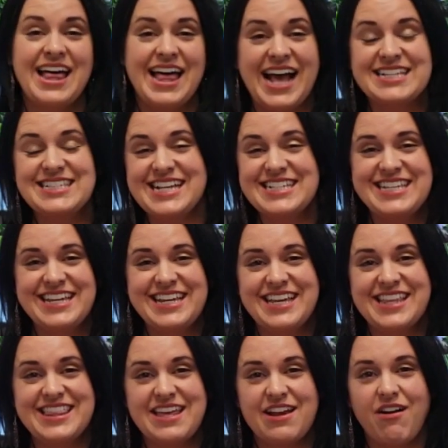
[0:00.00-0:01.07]
As I
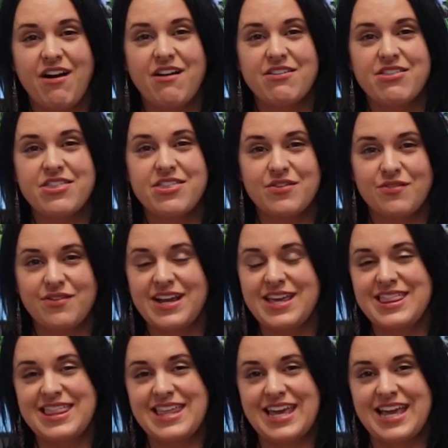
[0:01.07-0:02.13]
say, there are three
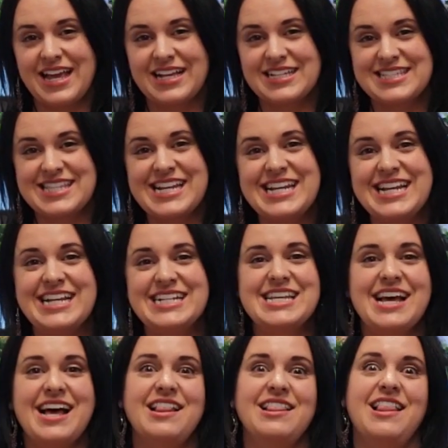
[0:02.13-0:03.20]
things that need
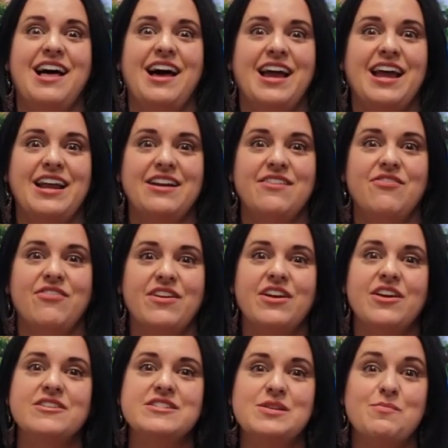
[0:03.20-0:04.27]
to align for
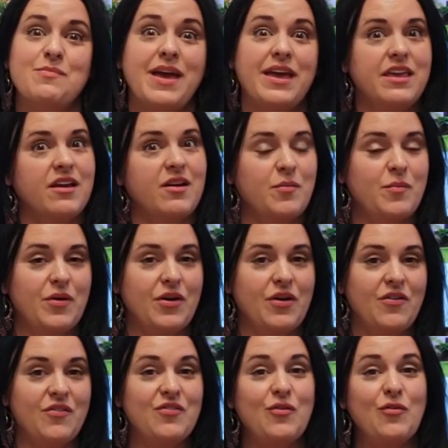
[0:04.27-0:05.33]
you to make your
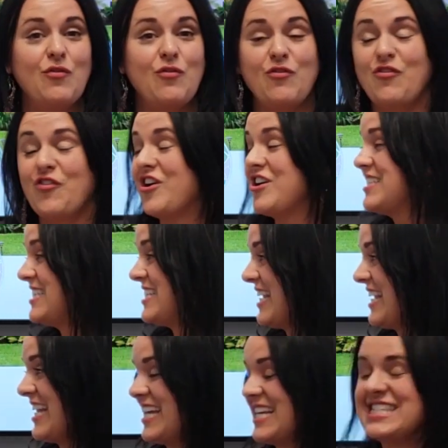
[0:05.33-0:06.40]
move. First
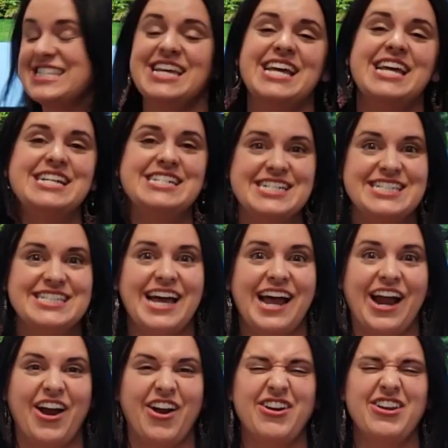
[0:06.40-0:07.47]
is
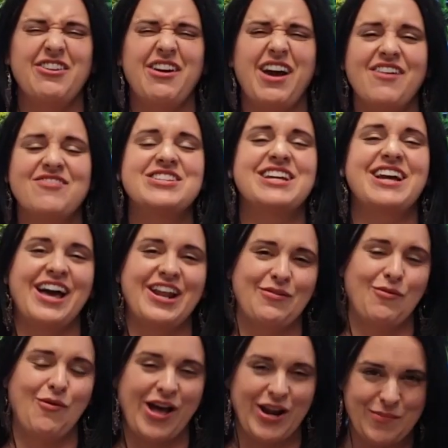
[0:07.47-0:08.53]
desire. You have to
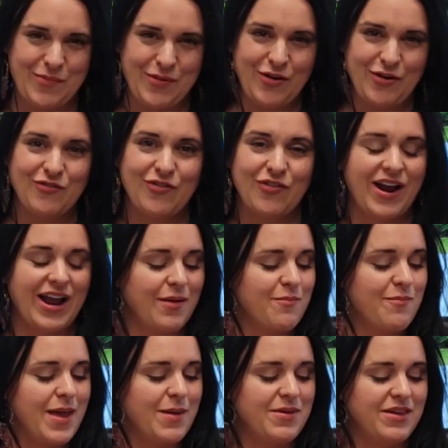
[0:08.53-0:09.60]
gotta wanna move,
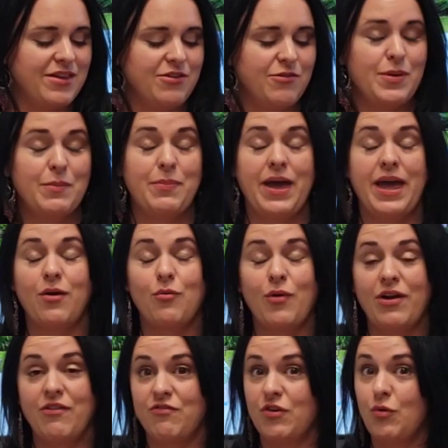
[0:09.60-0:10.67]
right? Maybe you've been paying
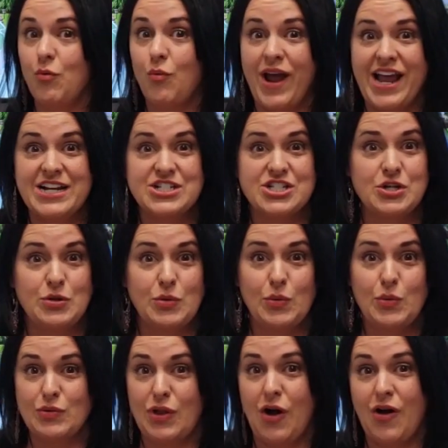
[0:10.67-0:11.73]
rent for way
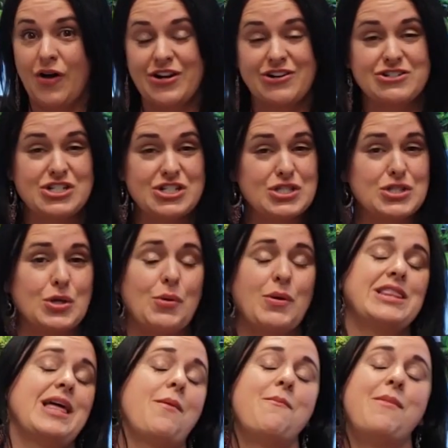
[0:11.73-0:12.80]
too long and you're just
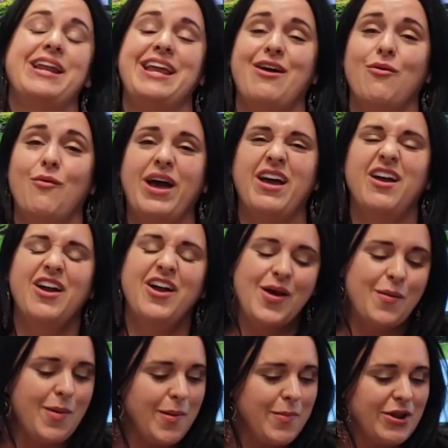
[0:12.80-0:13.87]
throwing that money away.
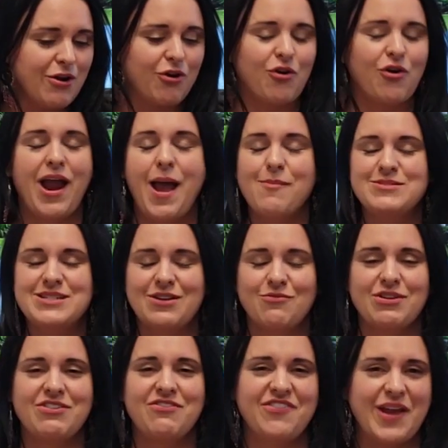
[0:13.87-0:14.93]
Maybe you're crammed
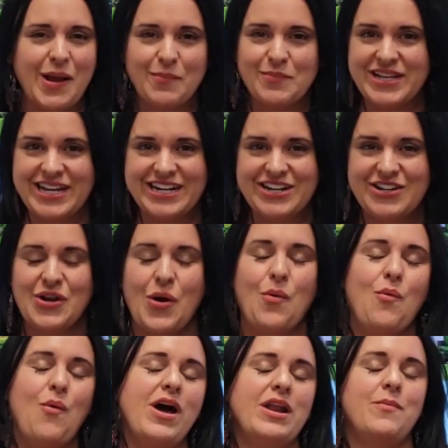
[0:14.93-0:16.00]
in with family and you
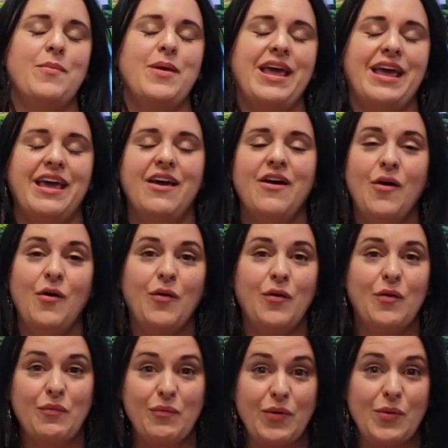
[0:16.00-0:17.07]
don't wanna be,
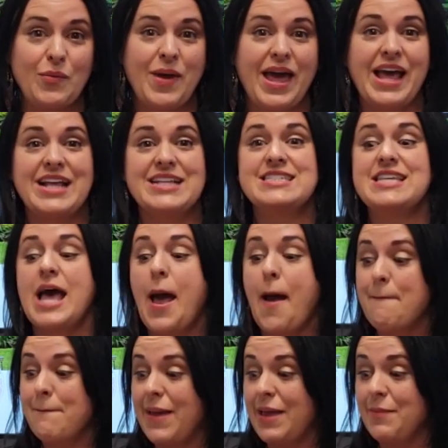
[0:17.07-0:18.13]
or roommates.
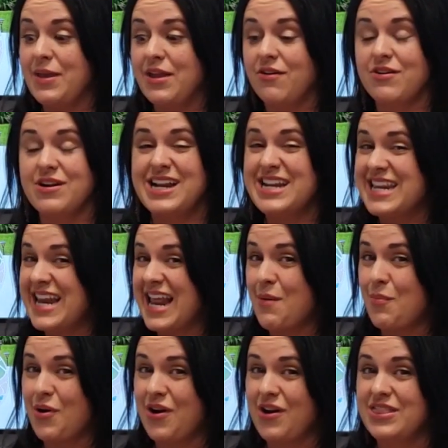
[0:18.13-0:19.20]
Maybe you're in a
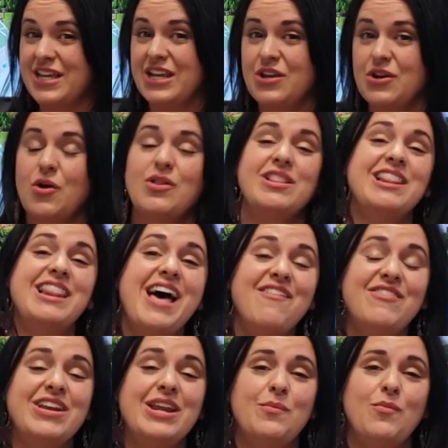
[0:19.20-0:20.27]
neighborhood that you don't
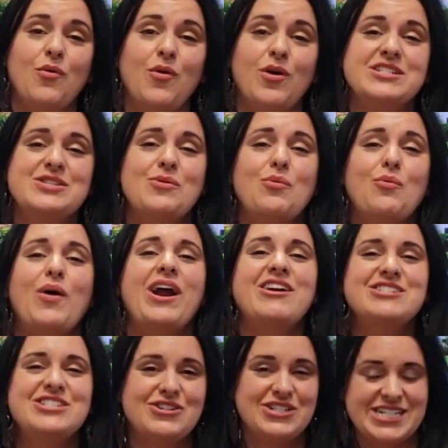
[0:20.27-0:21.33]
love anymore. So
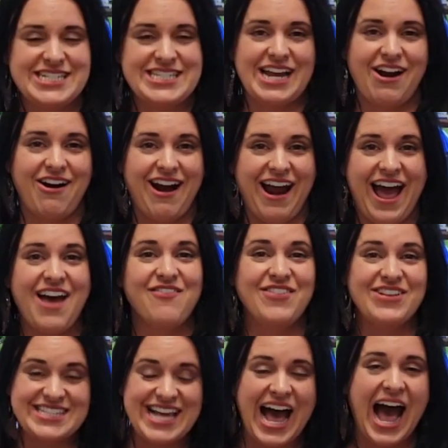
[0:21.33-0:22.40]
where's your desire at? If
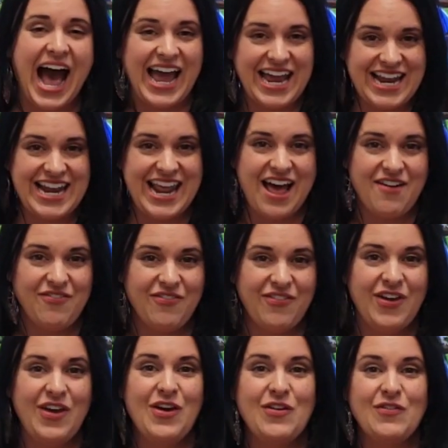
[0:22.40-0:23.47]
it's high enough,
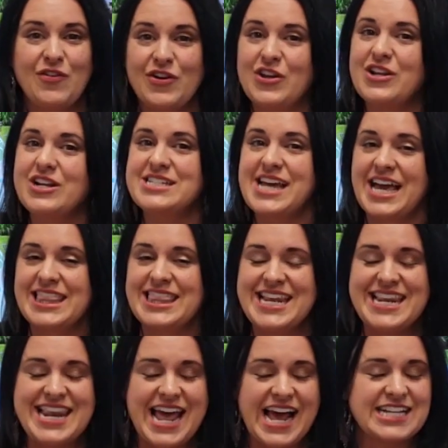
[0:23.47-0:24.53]
for you to take the
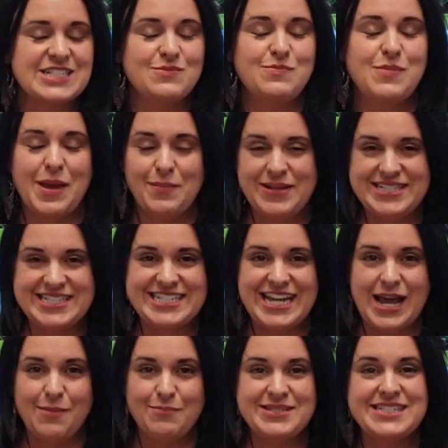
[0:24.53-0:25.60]
next baby
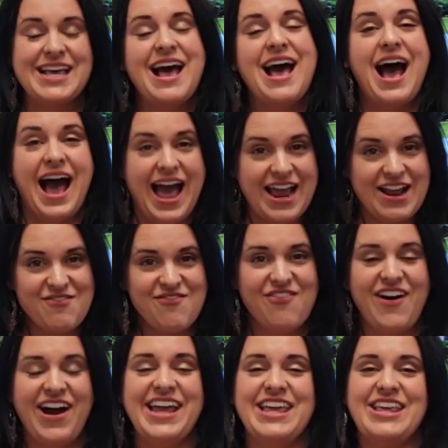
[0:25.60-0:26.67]
steps, I
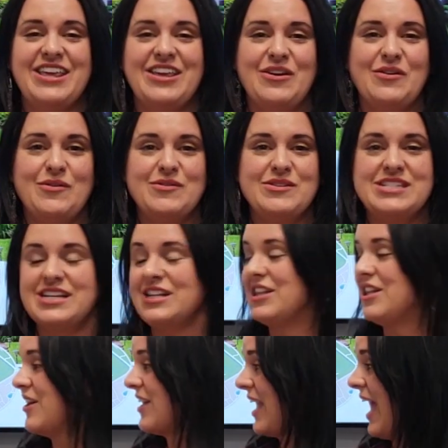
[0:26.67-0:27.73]
invite you to
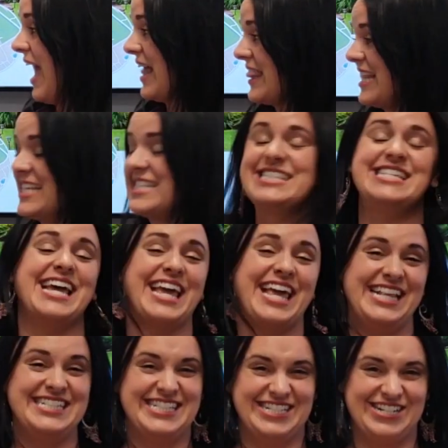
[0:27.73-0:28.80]
look at the
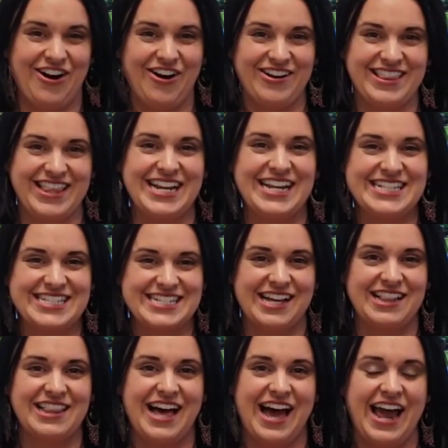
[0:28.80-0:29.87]
second star that needs to
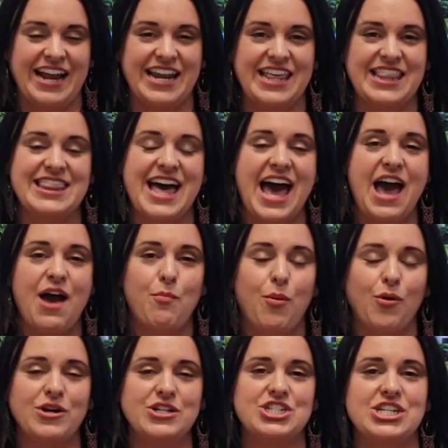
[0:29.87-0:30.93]
align. And that
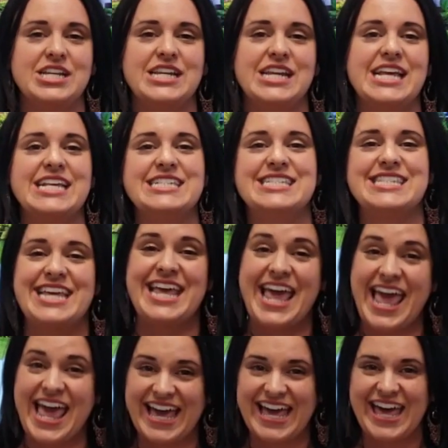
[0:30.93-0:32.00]
portion is
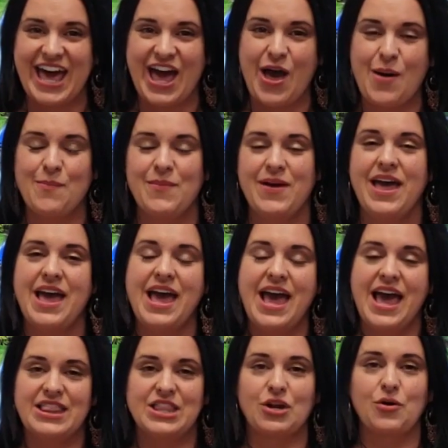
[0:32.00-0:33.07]
the income
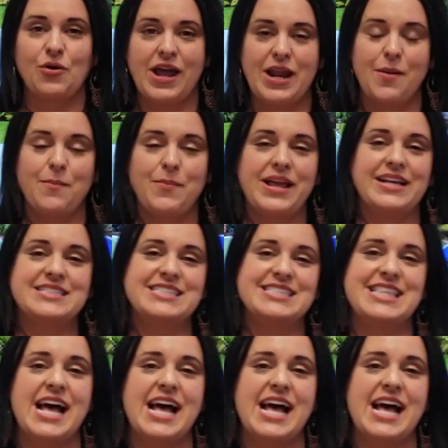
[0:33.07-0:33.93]
and the credit piece.